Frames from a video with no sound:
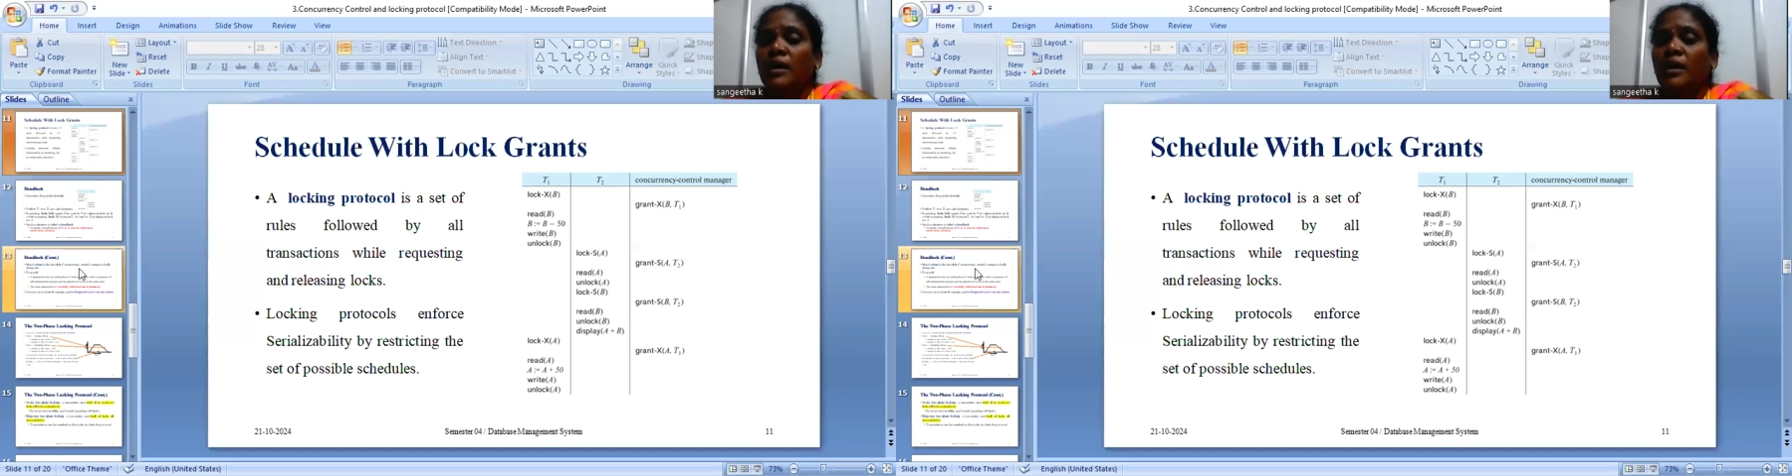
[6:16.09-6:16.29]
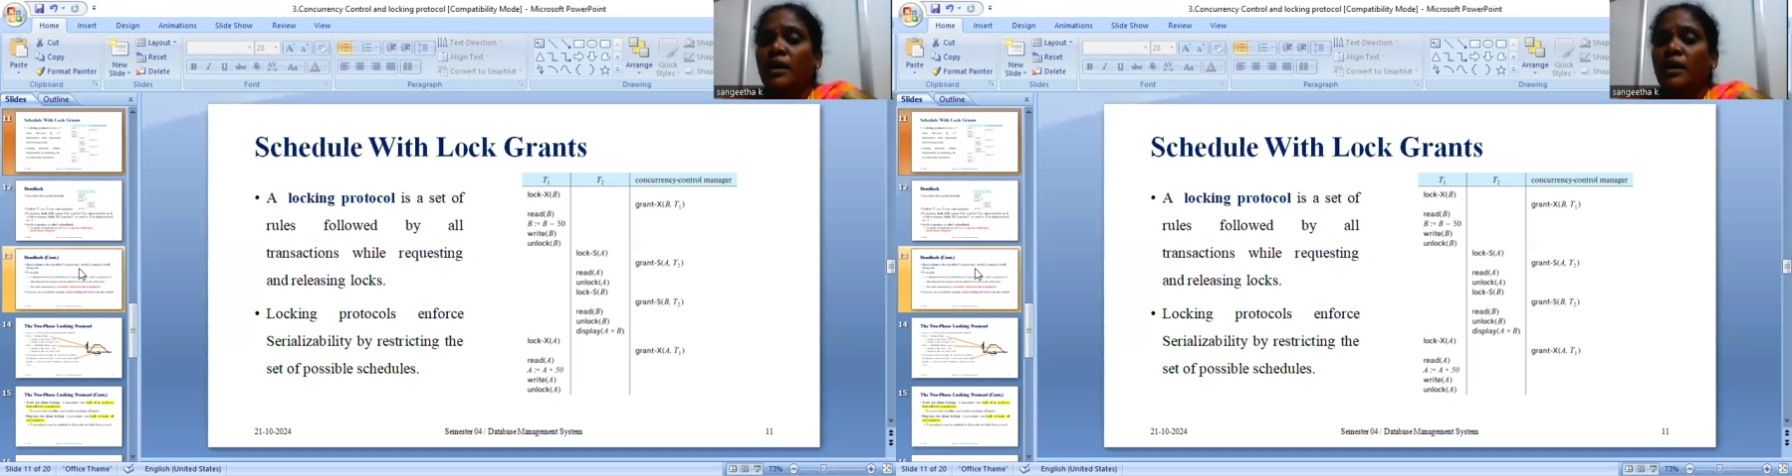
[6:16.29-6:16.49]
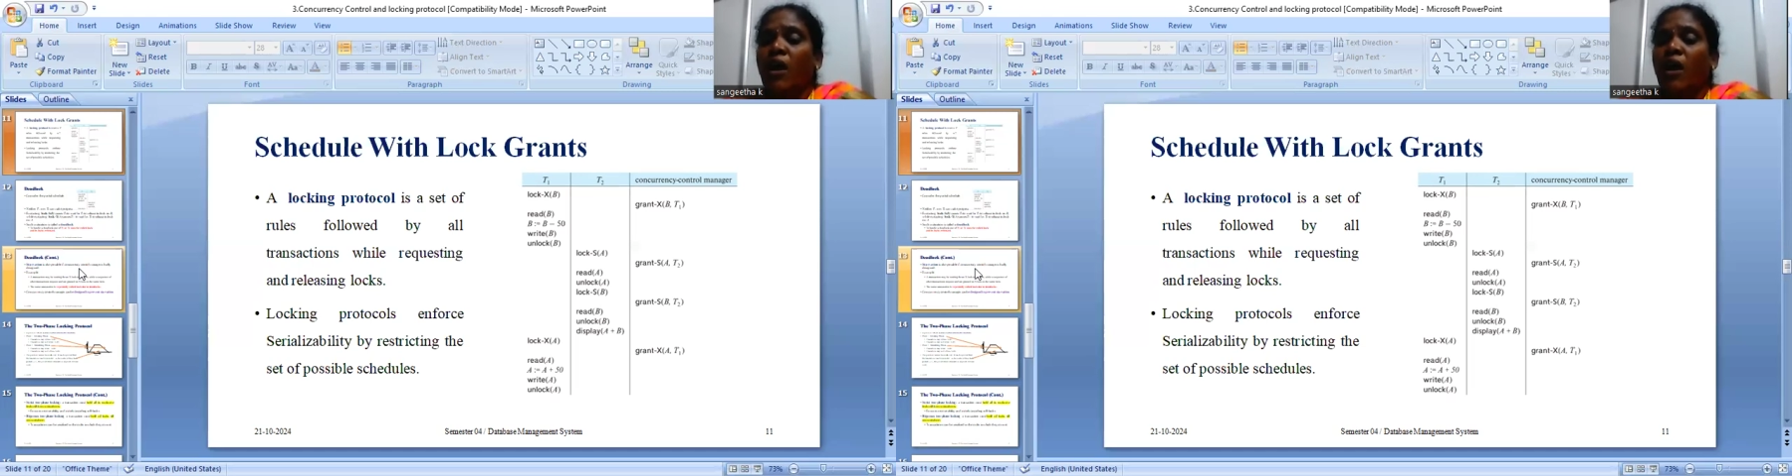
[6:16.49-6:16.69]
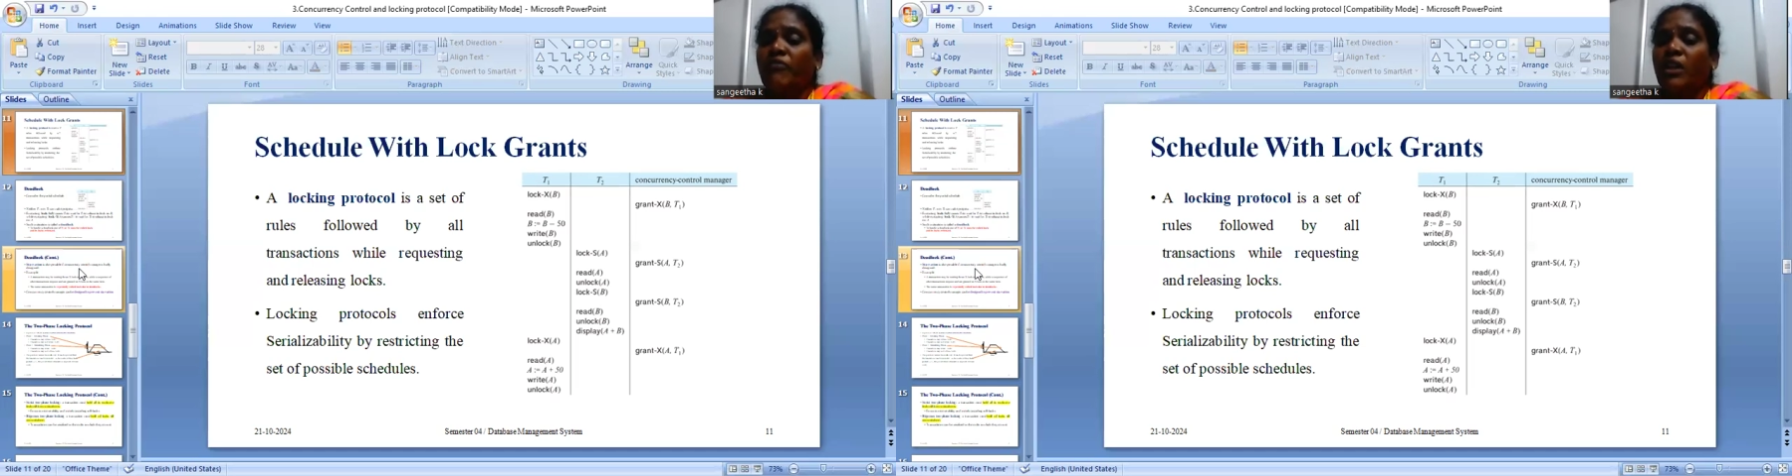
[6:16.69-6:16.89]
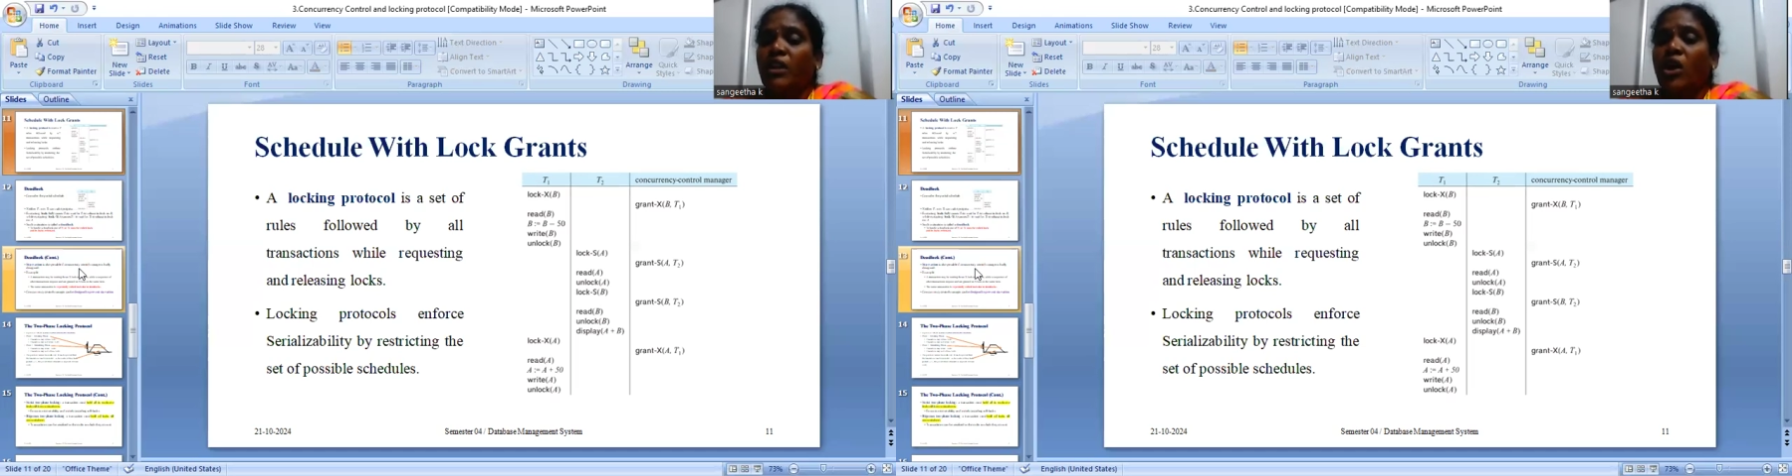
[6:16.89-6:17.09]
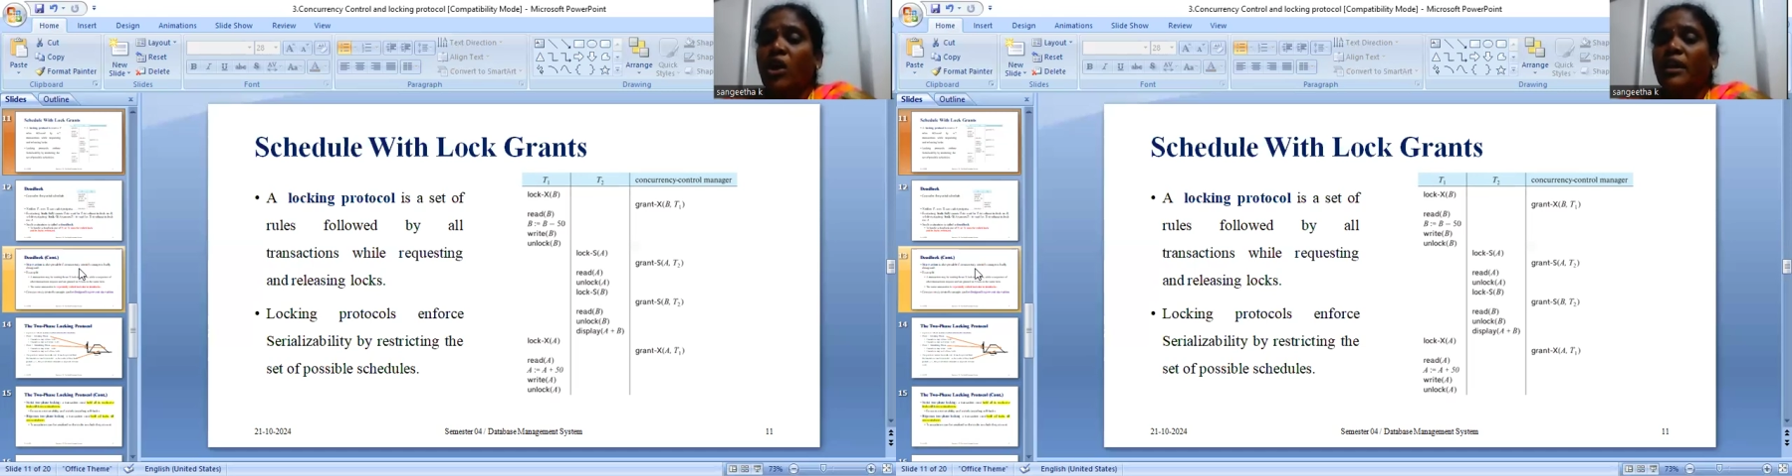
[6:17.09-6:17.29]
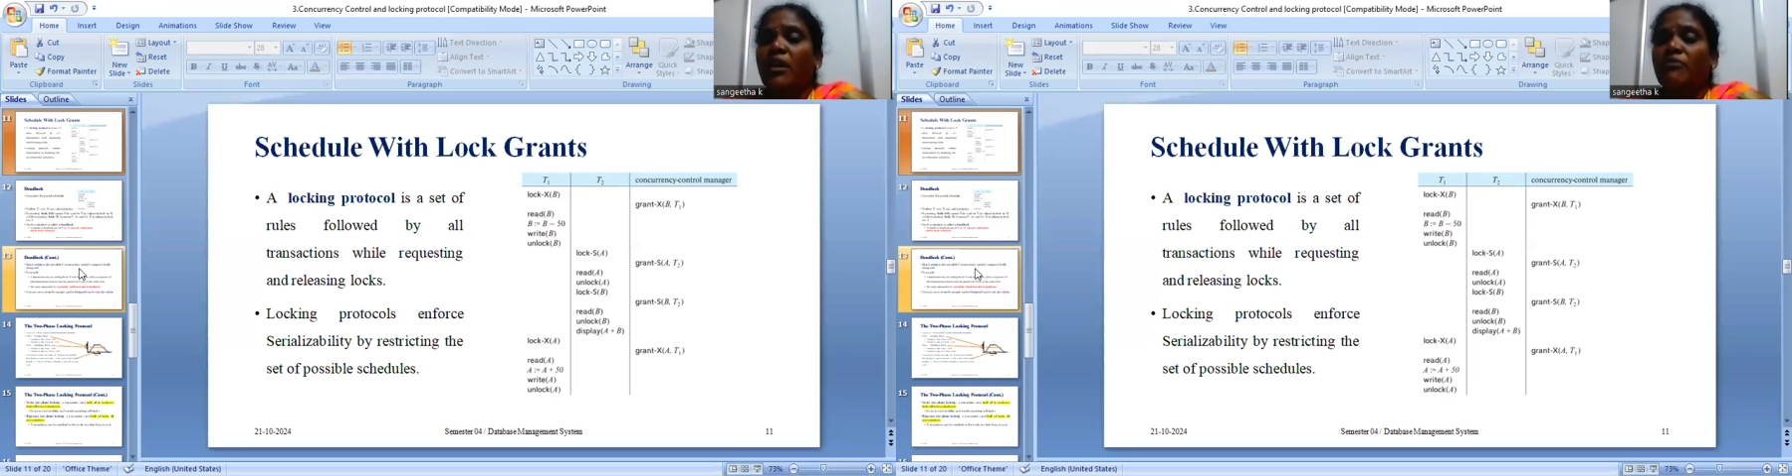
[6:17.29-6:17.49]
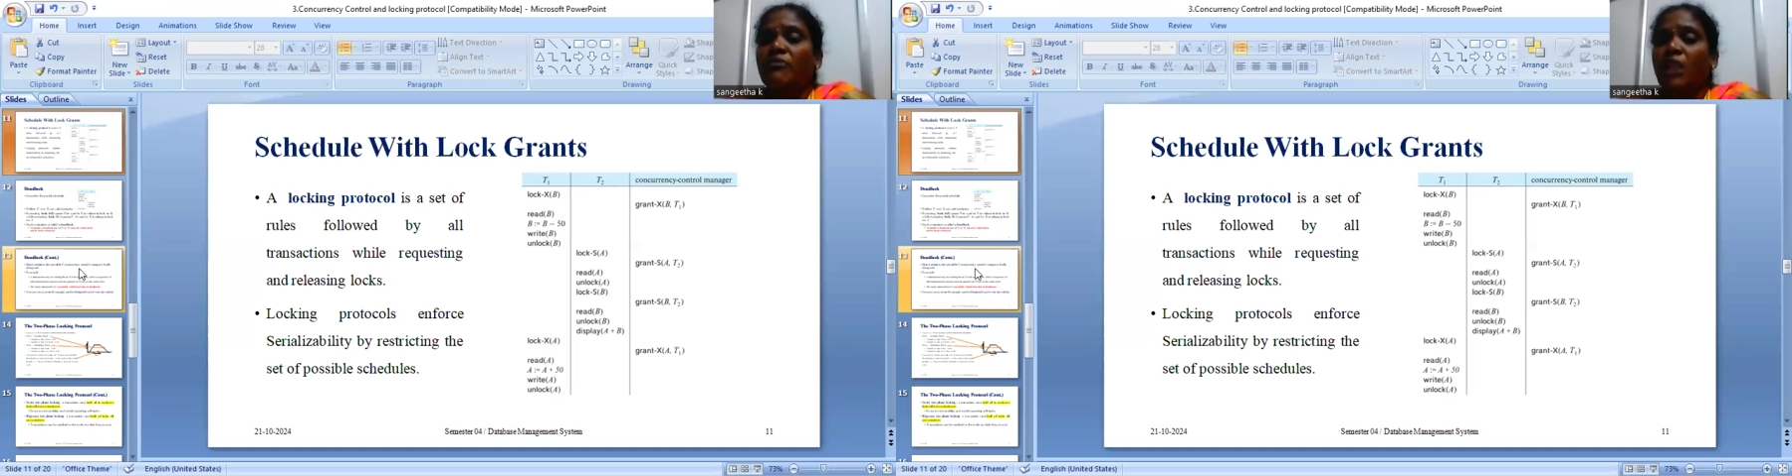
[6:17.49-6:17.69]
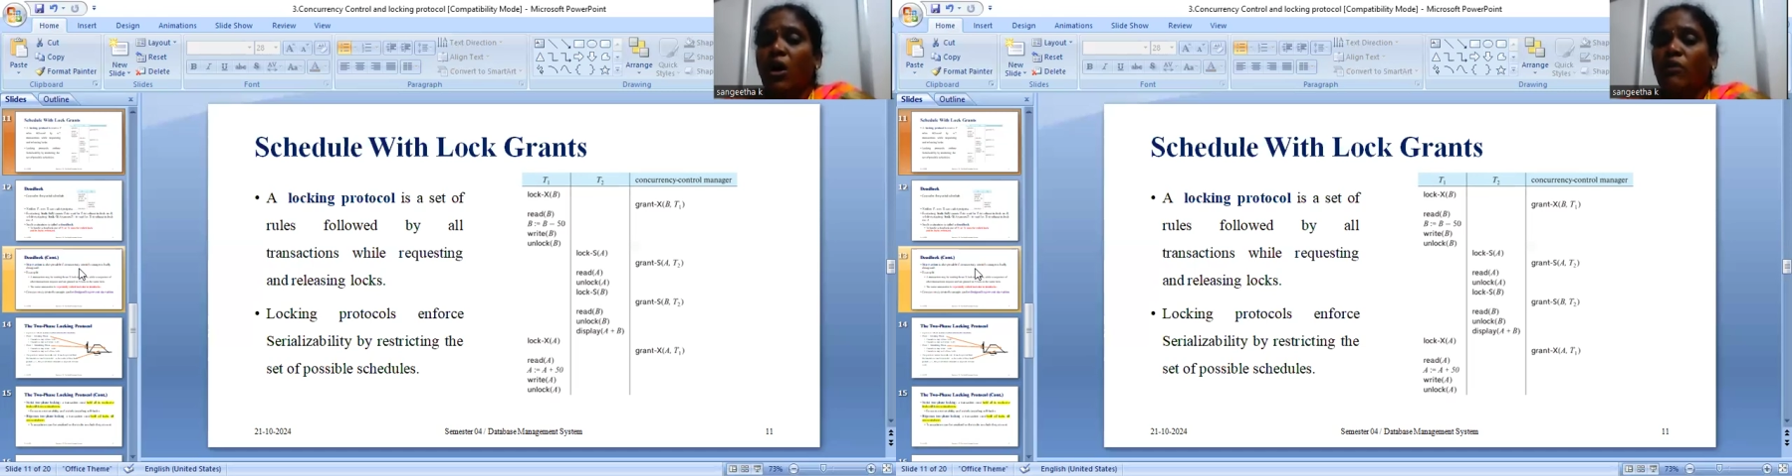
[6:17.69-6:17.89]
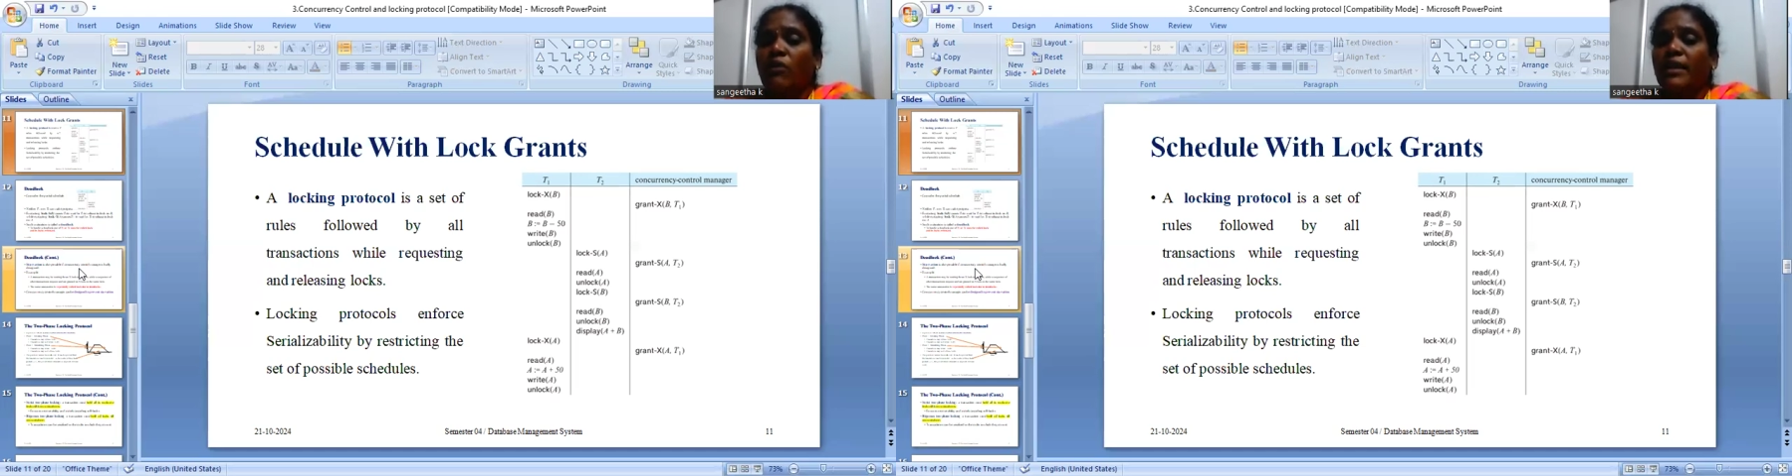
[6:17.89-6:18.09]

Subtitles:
after unlocking of the lock